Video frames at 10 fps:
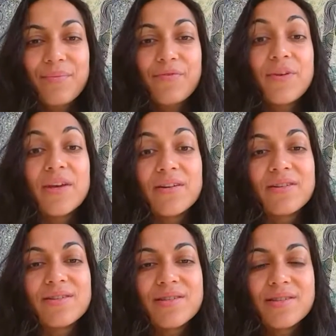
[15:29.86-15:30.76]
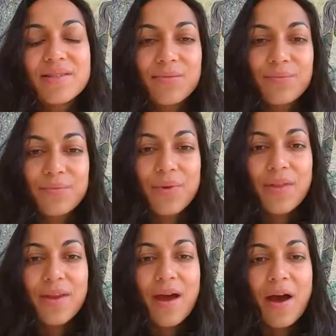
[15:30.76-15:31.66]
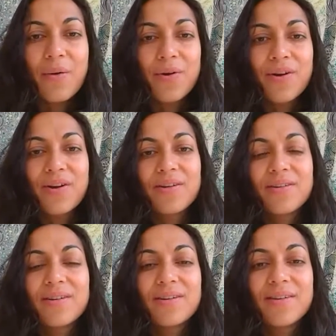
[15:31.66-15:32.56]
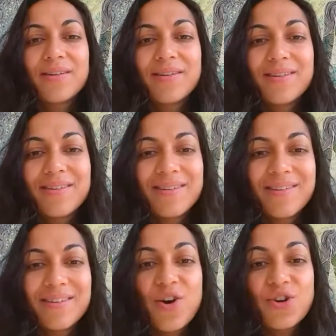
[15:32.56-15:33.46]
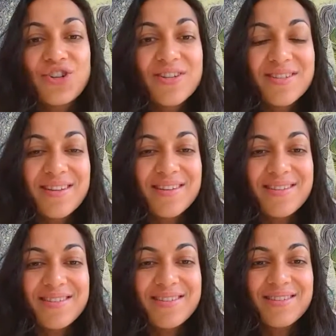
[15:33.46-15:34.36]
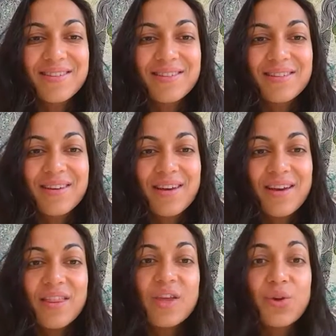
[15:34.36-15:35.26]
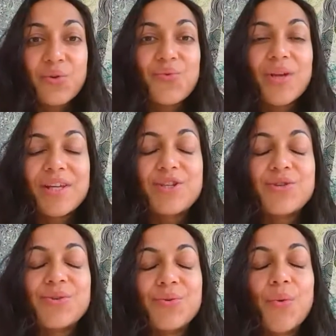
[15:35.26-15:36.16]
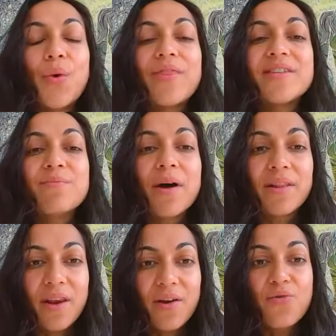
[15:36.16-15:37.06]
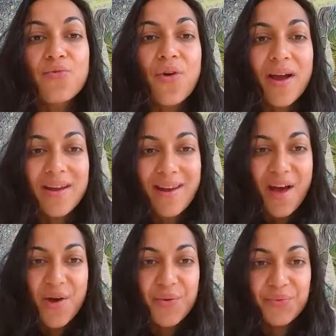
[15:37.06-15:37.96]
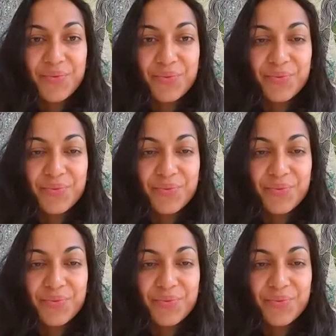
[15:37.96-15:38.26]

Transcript: fields, within our consciousness that could really do with this mantra right now.